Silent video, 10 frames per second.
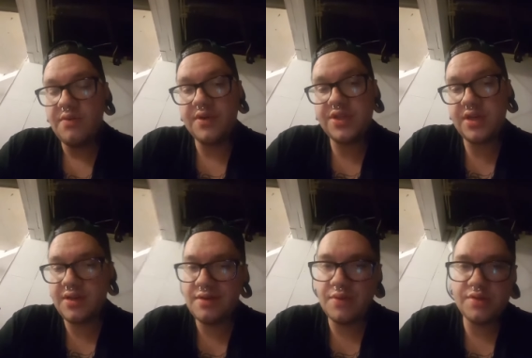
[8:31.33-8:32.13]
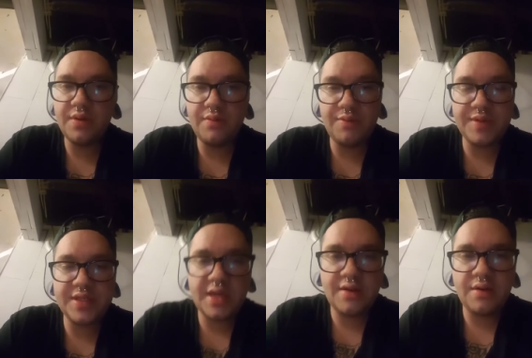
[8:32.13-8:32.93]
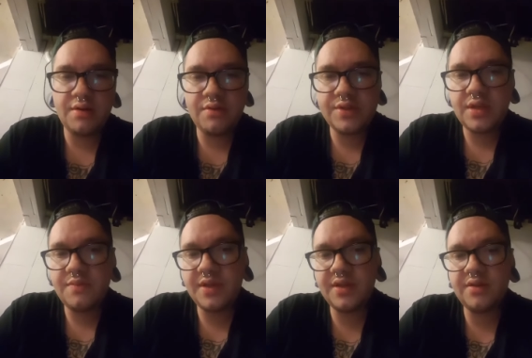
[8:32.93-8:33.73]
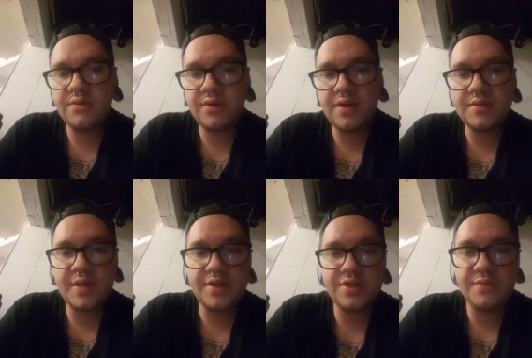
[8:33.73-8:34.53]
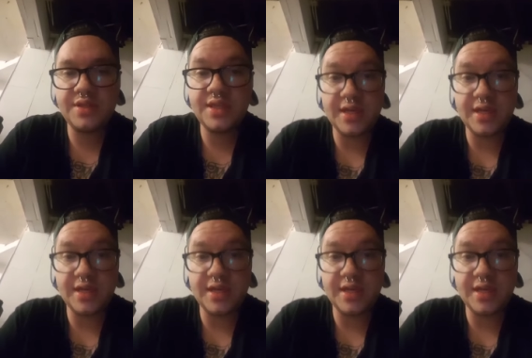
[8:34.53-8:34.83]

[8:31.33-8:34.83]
which uh, most people will be saying, oh, it's not a big deal, who cares about instruments?